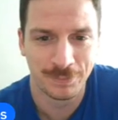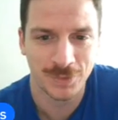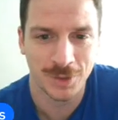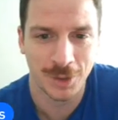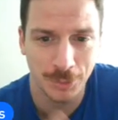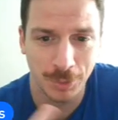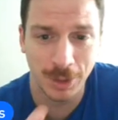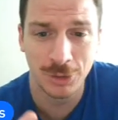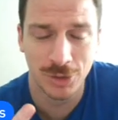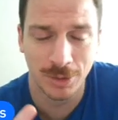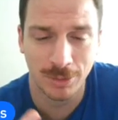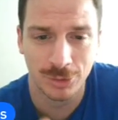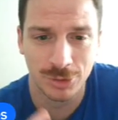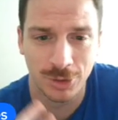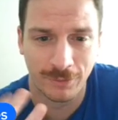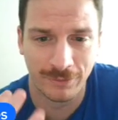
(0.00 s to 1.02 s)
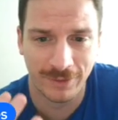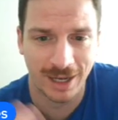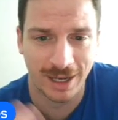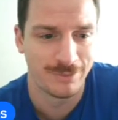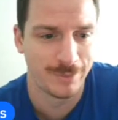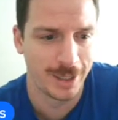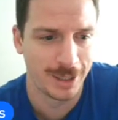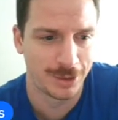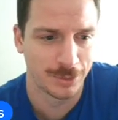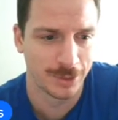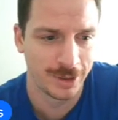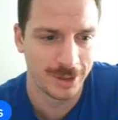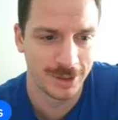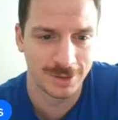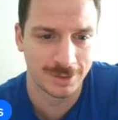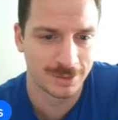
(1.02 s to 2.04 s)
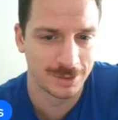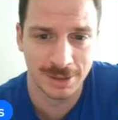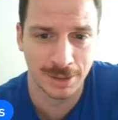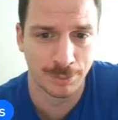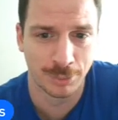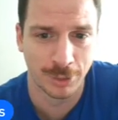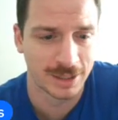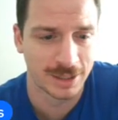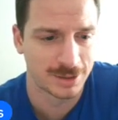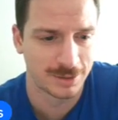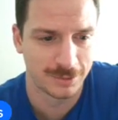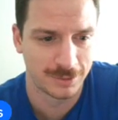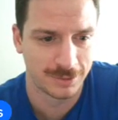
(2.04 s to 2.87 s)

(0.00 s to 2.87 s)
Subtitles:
3 dribbles on 5 made threes is impressive.